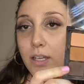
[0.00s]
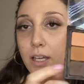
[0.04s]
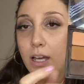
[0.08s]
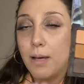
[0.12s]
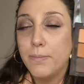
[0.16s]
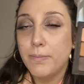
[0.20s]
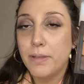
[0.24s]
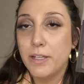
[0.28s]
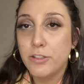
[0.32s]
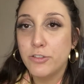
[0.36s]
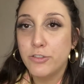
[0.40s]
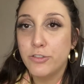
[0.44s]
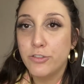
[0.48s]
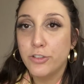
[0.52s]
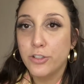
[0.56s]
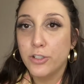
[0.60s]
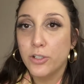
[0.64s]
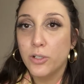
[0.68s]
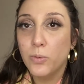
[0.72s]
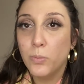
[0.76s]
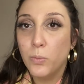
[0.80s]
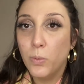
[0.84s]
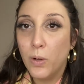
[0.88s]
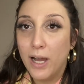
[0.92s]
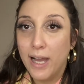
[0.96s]
I'm not
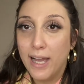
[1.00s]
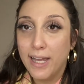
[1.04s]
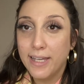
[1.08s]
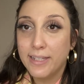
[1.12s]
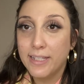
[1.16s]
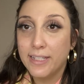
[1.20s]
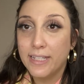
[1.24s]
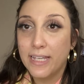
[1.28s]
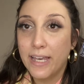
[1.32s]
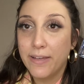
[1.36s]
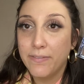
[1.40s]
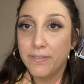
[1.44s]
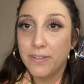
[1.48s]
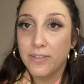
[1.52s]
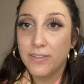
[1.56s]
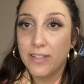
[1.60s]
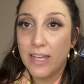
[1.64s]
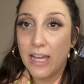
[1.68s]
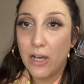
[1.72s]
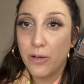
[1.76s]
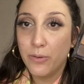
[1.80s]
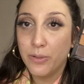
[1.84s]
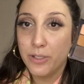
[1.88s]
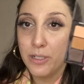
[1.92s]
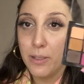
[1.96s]
sure why they gave this
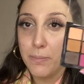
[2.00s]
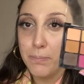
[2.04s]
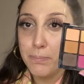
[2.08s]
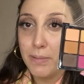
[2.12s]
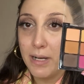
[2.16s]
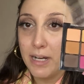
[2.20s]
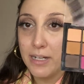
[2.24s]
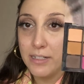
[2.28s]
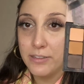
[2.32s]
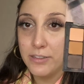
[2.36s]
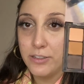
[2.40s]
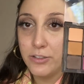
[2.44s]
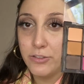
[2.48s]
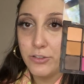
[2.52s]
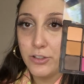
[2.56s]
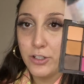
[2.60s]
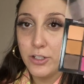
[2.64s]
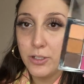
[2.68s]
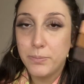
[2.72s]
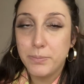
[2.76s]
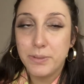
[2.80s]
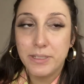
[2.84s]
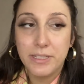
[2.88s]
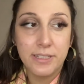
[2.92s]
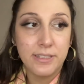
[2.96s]
out in a
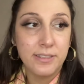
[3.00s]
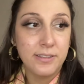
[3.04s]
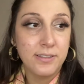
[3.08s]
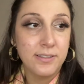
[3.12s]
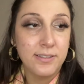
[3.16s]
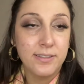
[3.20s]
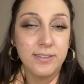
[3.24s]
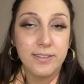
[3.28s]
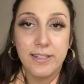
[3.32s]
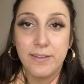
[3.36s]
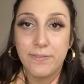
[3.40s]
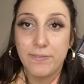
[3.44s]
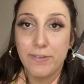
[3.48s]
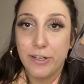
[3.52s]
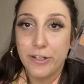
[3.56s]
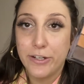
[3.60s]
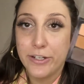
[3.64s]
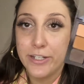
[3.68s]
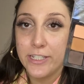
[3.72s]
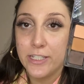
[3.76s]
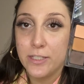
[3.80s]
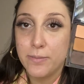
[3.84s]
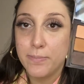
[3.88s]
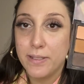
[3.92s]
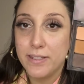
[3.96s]
BoxyCharm because this is a very
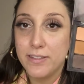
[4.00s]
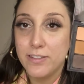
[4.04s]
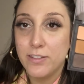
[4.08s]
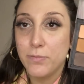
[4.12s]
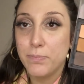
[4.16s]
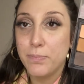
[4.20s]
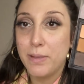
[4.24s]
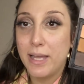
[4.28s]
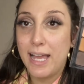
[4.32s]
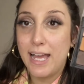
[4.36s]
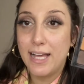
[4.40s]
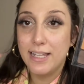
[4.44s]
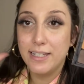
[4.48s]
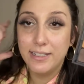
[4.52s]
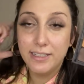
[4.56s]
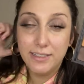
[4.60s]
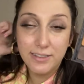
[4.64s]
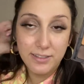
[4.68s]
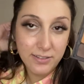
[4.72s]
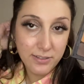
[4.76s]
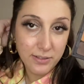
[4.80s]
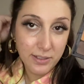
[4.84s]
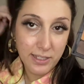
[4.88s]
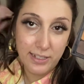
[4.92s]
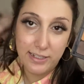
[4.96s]
expensive
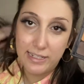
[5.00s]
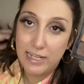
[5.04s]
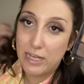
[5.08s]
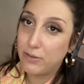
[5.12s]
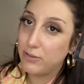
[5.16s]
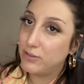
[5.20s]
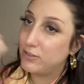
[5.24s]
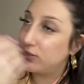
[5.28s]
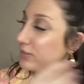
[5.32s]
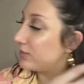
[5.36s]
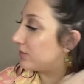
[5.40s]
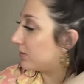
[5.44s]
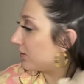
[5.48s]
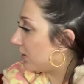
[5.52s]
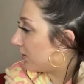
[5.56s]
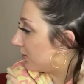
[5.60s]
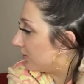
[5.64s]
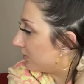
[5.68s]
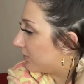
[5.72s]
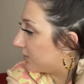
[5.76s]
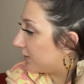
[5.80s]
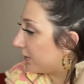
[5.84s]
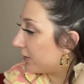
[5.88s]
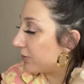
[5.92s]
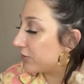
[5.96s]
palette and now it's on
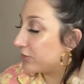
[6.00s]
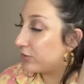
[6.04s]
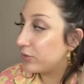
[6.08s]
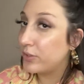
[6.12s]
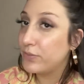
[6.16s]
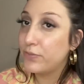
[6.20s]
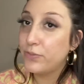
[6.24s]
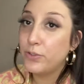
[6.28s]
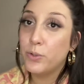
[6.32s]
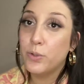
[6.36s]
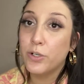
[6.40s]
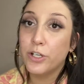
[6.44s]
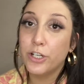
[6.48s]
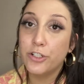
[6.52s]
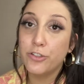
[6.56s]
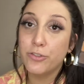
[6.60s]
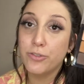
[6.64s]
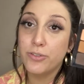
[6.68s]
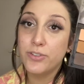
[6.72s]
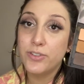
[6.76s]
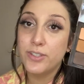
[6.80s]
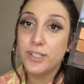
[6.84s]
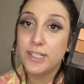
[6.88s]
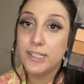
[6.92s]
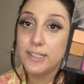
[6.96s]
sale. So if you are
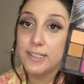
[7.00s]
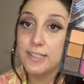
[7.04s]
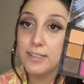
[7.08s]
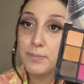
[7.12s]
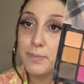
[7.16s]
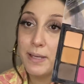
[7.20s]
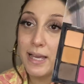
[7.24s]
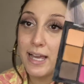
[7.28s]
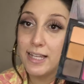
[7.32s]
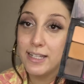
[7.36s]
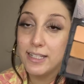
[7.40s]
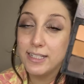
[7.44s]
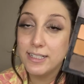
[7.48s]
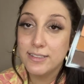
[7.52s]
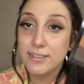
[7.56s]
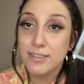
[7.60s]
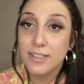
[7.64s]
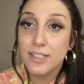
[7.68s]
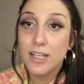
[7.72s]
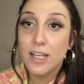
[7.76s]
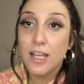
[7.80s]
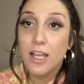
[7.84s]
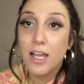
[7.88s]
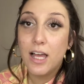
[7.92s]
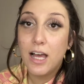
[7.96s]
interested in this palette,
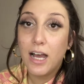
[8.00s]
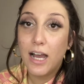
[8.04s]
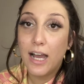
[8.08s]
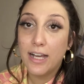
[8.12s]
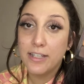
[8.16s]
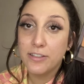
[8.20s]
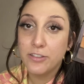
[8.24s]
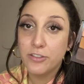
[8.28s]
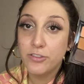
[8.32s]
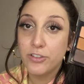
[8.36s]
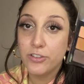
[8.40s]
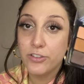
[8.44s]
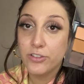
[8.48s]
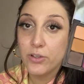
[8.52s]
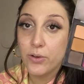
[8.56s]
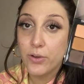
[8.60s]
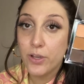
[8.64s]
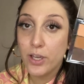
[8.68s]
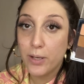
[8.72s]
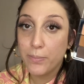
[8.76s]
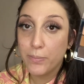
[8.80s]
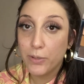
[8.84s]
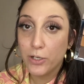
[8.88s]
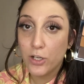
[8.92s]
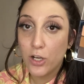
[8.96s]
I suggest going
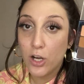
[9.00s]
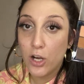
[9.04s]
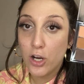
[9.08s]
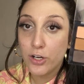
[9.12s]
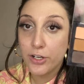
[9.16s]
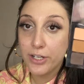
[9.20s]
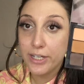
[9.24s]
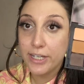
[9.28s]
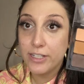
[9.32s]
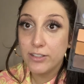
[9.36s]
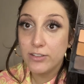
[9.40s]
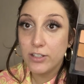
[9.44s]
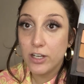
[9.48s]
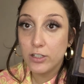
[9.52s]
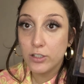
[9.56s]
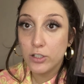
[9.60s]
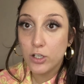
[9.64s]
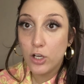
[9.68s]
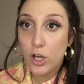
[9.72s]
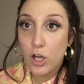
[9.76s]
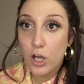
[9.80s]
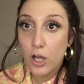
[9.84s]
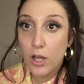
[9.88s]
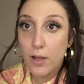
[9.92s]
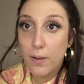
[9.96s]
on
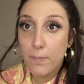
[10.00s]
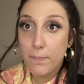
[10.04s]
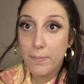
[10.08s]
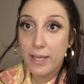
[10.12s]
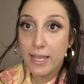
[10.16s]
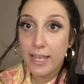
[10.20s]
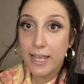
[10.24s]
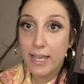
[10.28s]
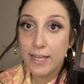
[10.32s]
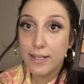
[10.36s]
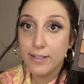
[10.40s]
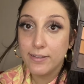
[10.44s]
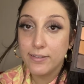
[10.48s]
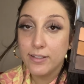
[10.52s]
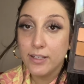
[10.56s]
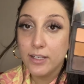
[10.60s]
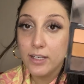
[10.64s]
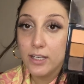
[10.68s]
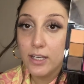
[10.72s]
Mercari.com and